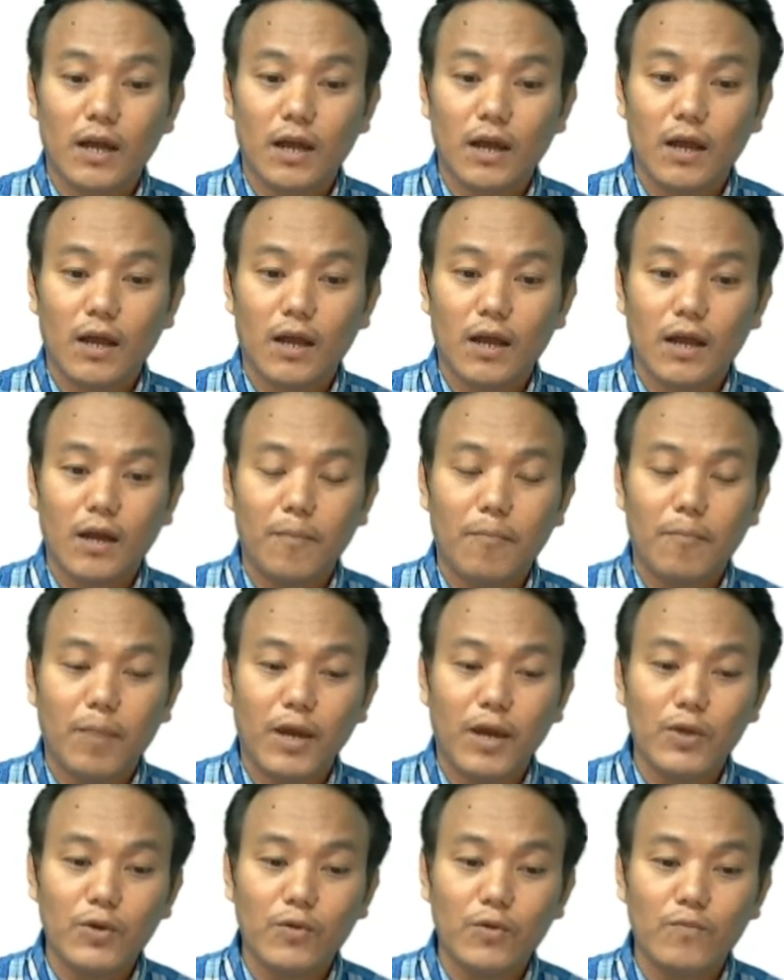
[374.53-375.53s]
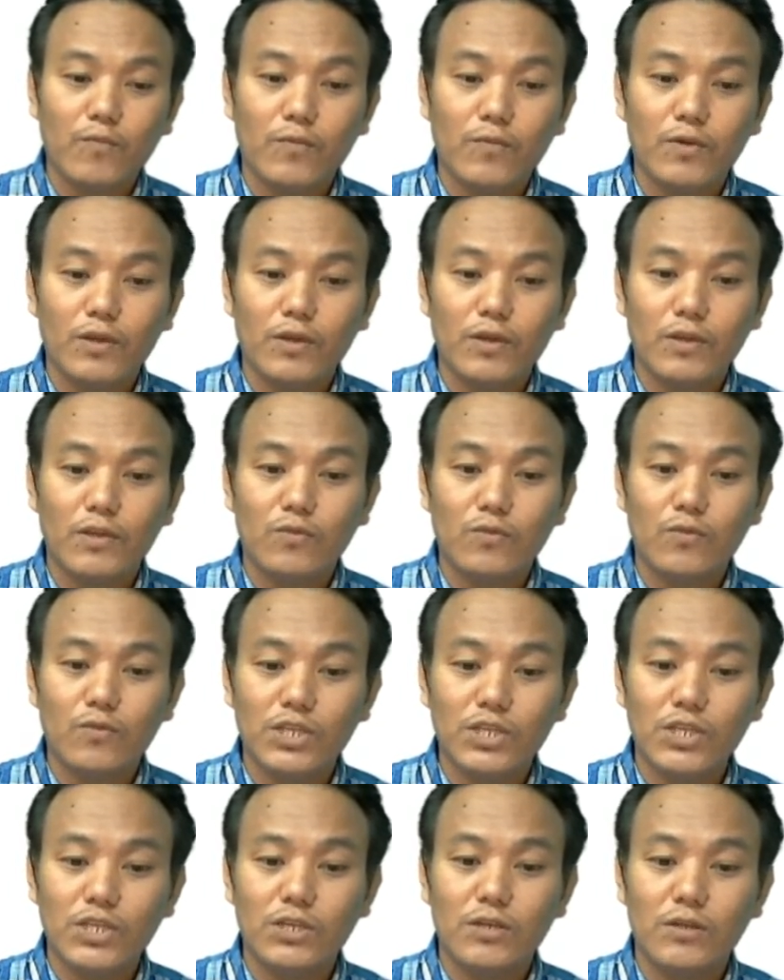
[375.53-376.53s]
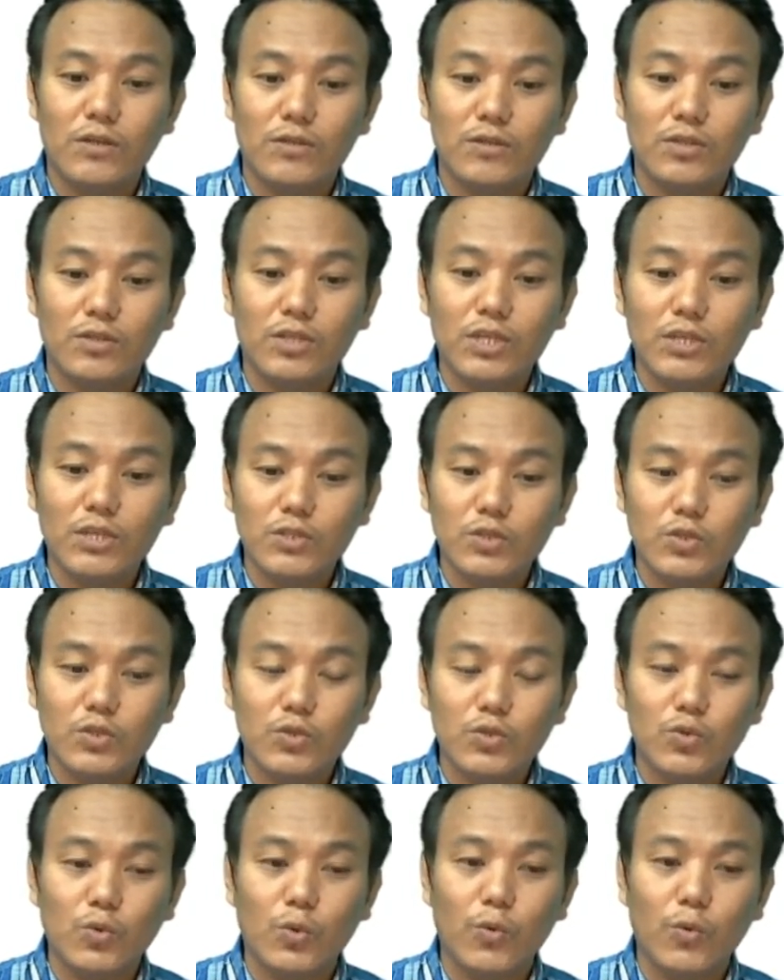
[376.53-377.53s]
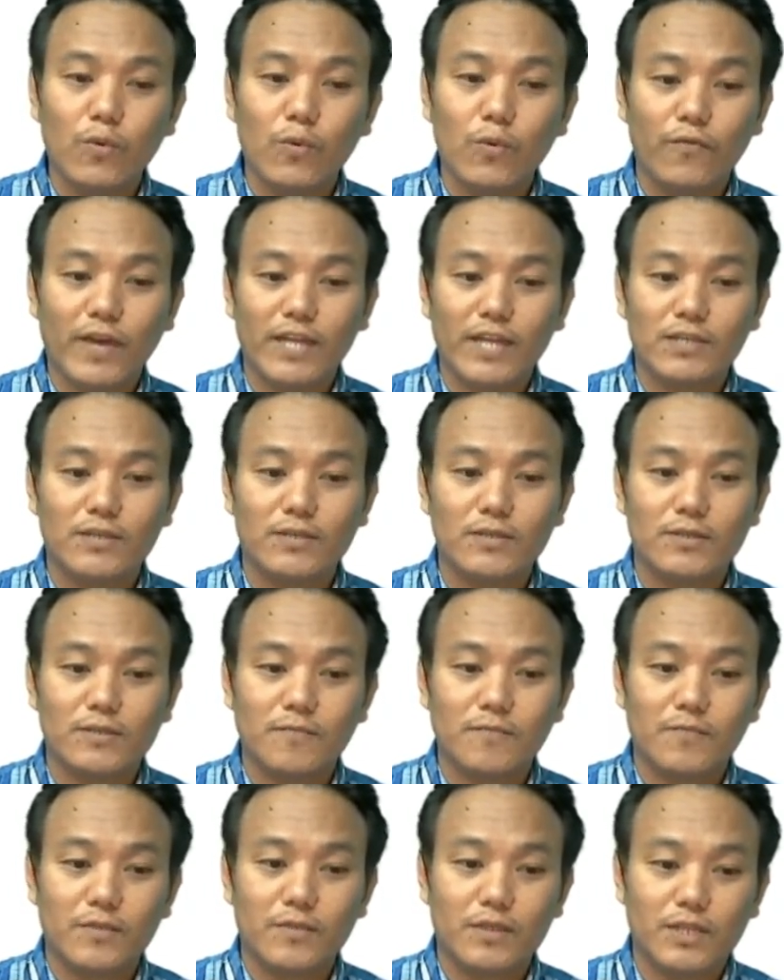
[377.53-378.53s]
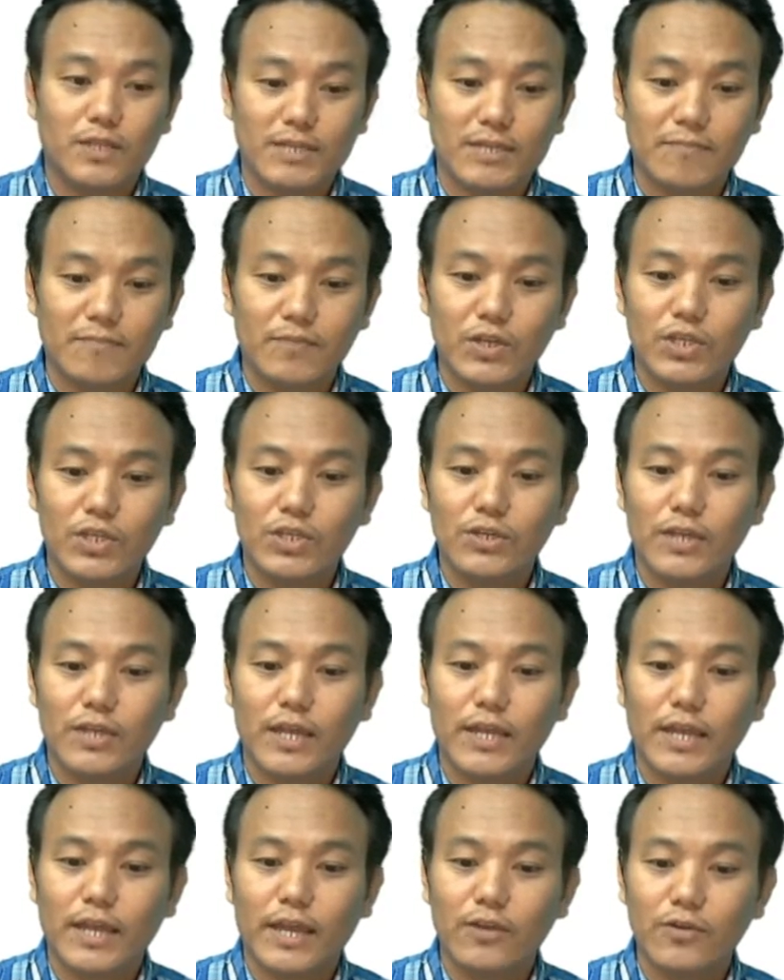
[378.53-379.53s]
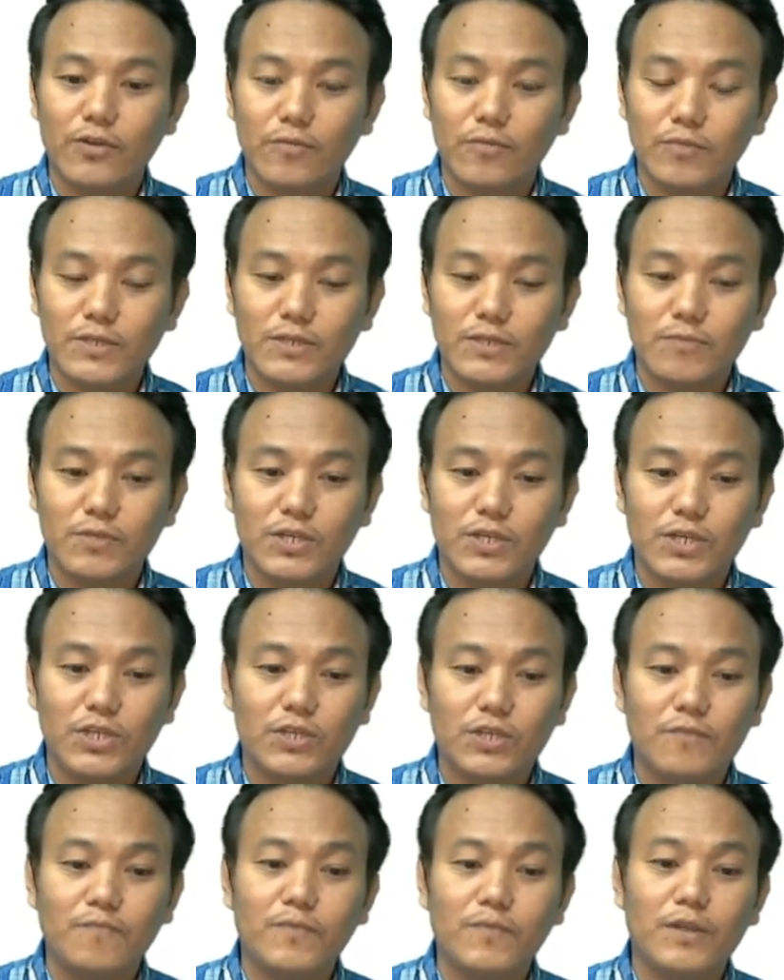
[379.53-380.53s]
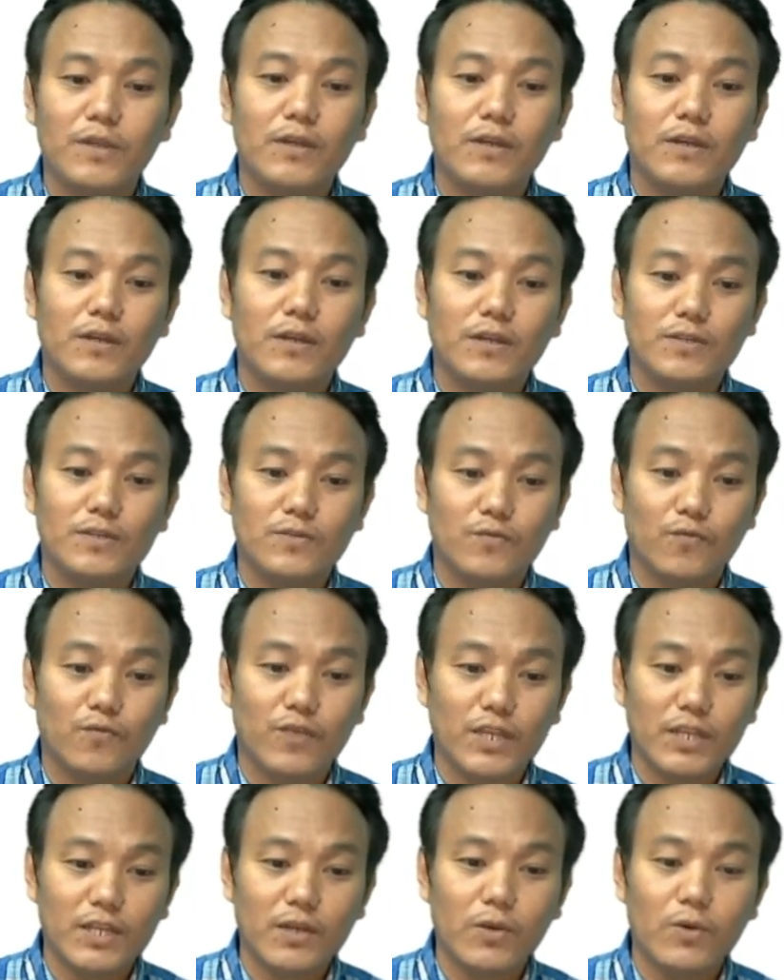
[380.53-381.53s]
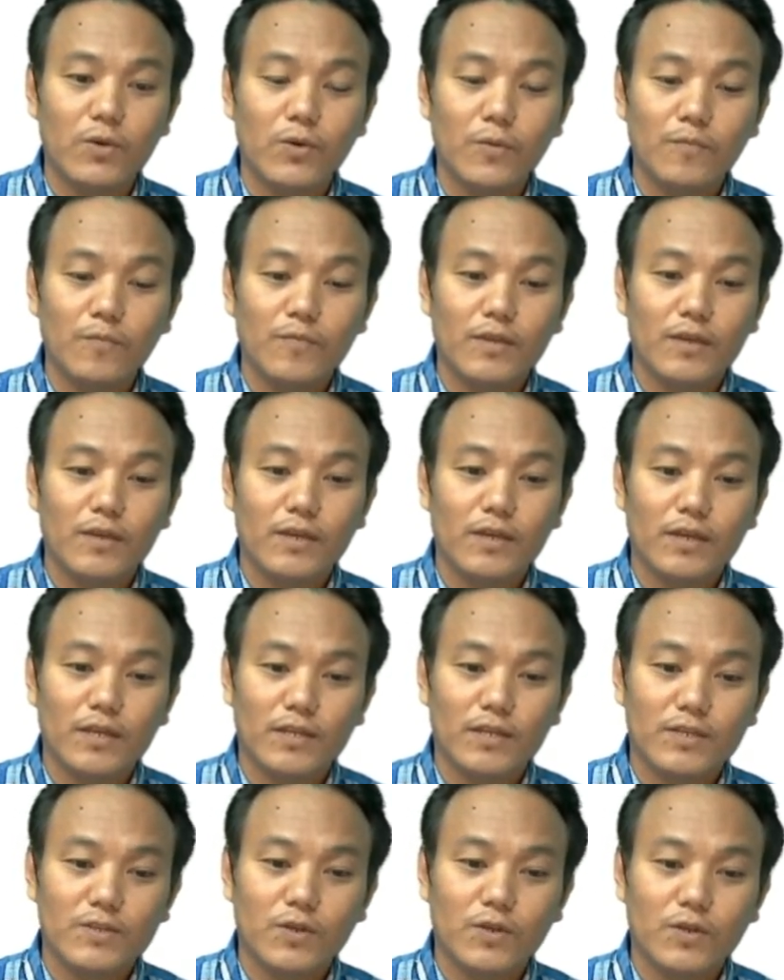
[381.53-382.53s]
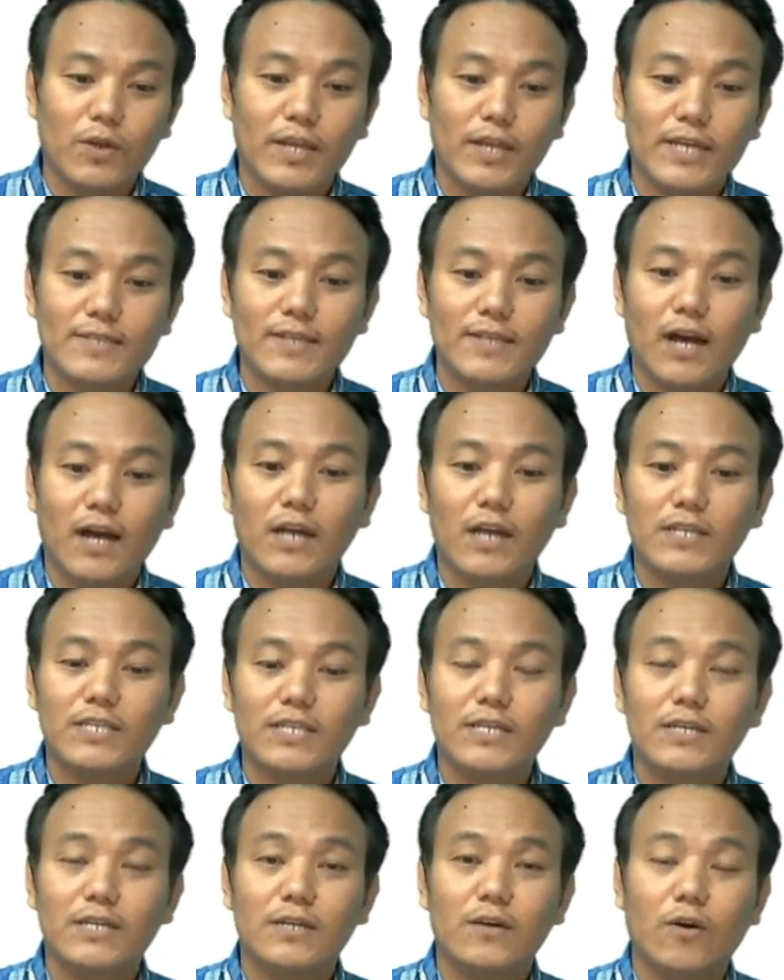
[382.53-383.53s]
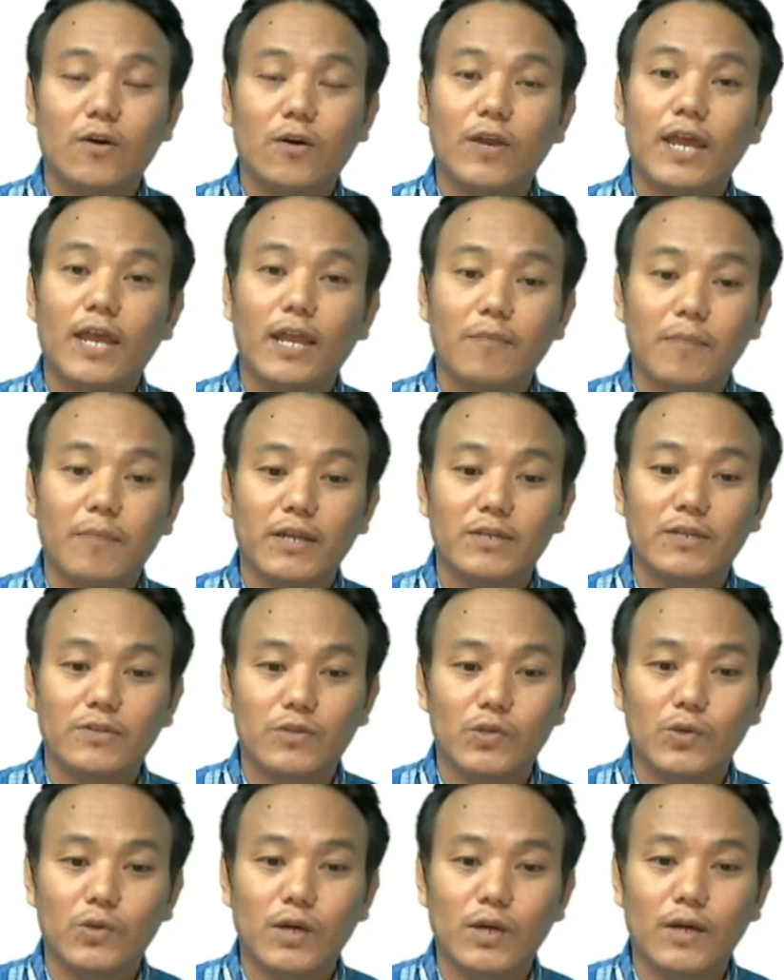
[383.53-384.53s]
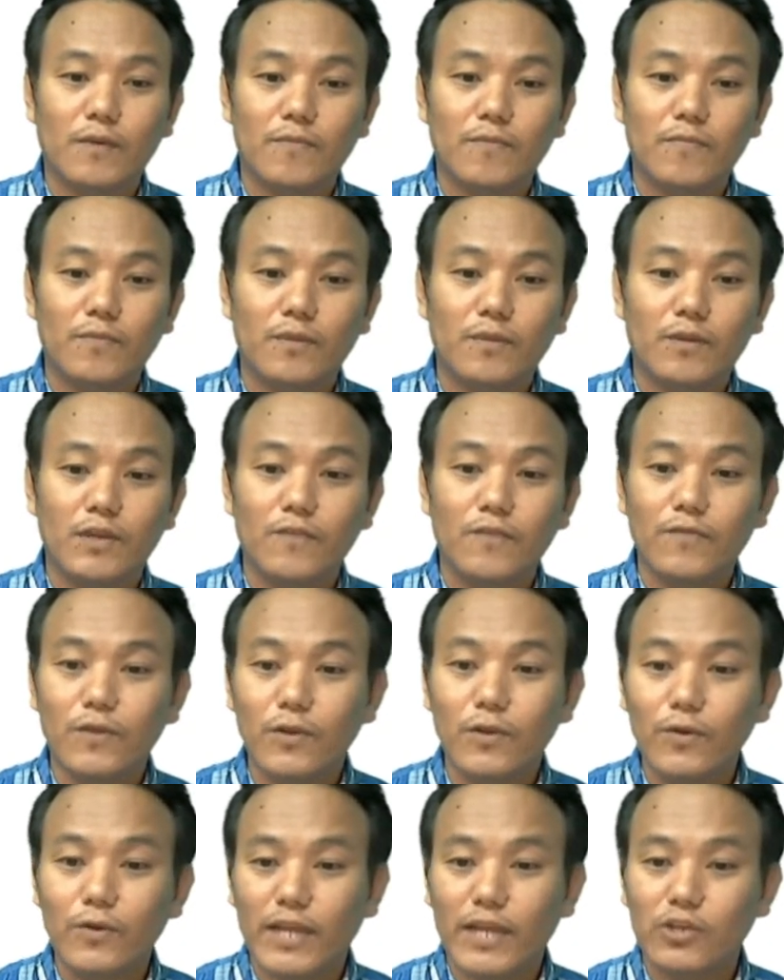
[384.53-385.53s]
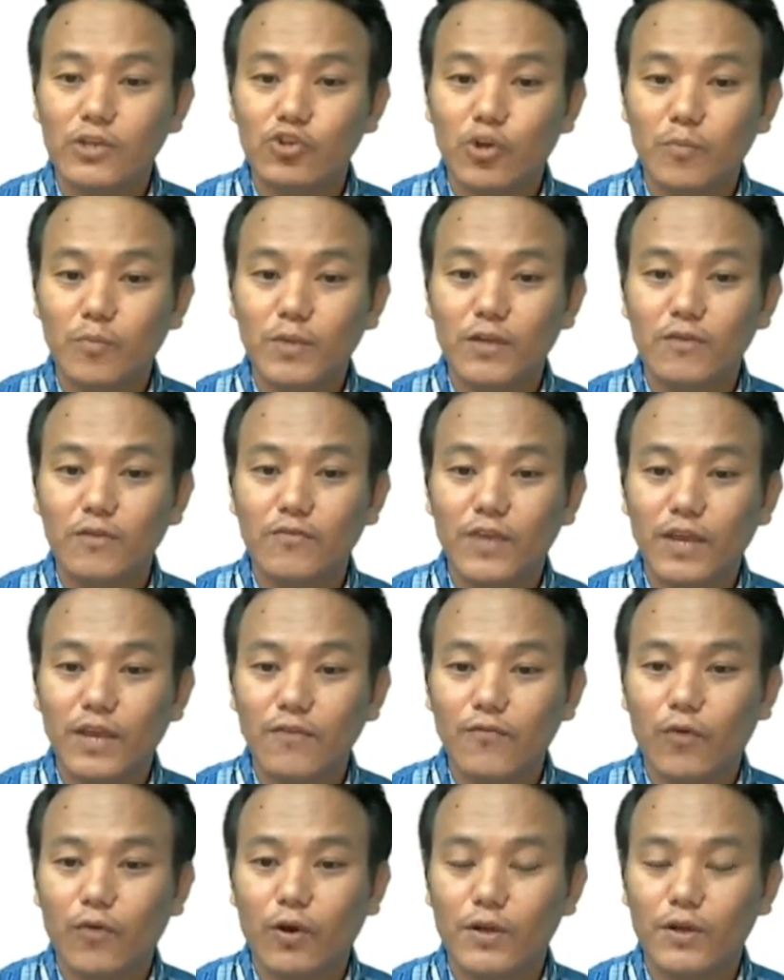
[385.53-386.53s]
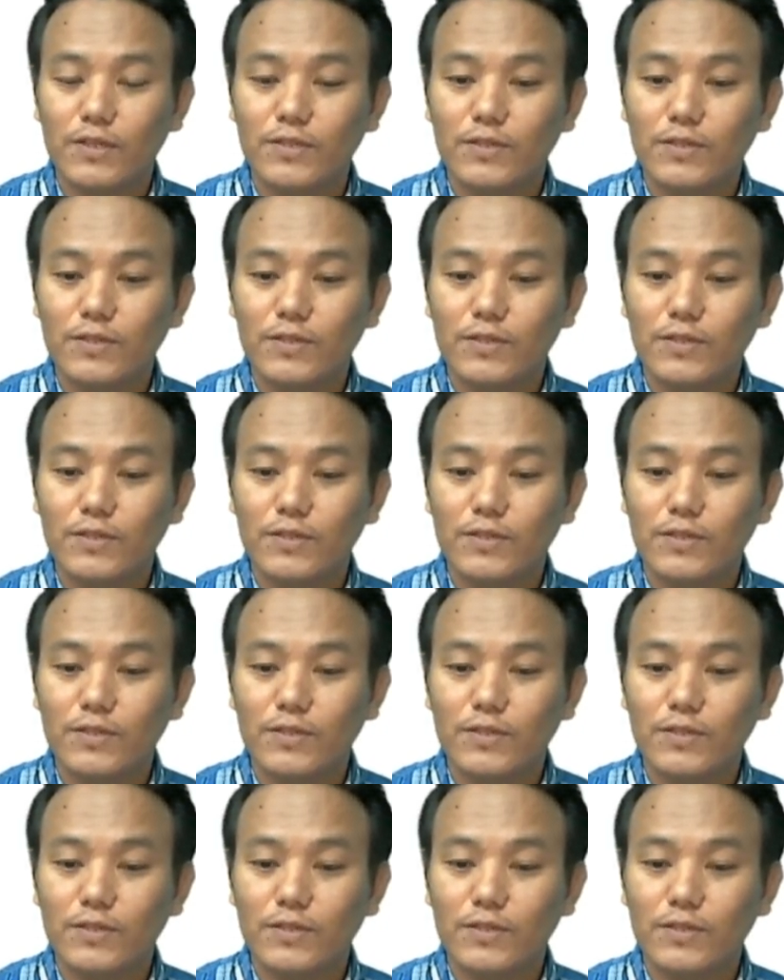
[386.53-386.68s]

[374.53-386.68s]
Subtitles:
a biome in which these two factors, the temperature and annual precipitation, is very low, it is called as Arctic or alpine tundra. If you look at tropical rainforest,